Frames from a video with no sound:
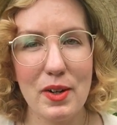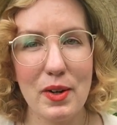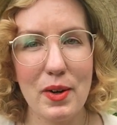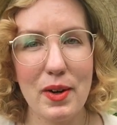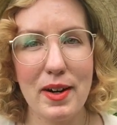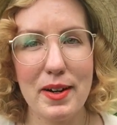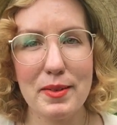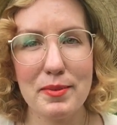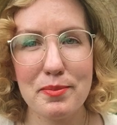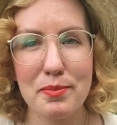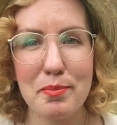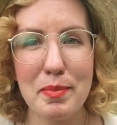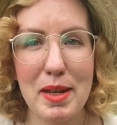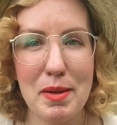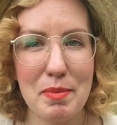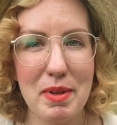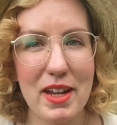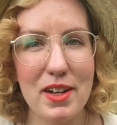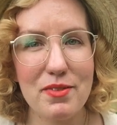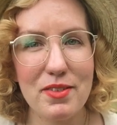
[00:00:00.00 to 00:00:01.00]
or
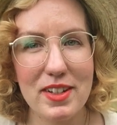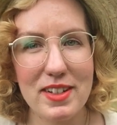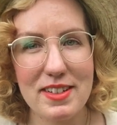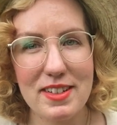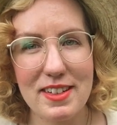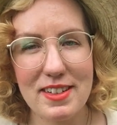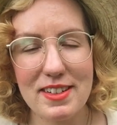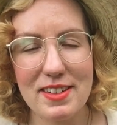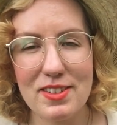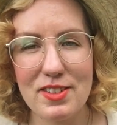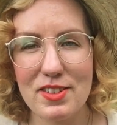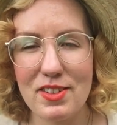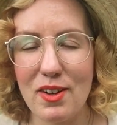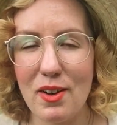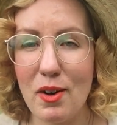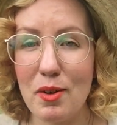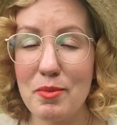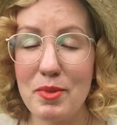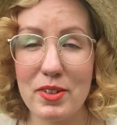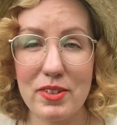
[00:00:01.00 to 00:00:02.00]
knee-made vintage
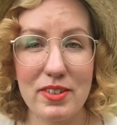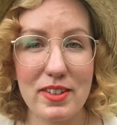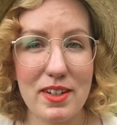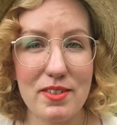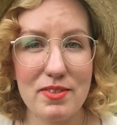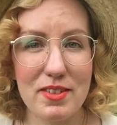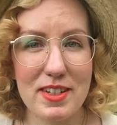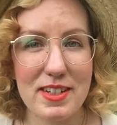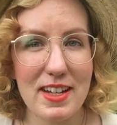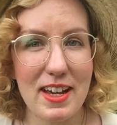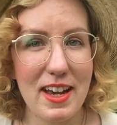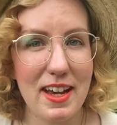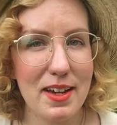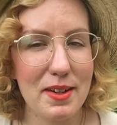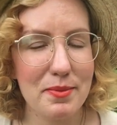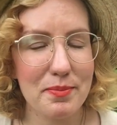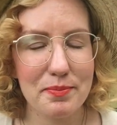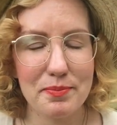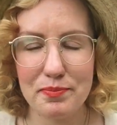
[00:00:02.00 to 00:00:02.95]
almost every day.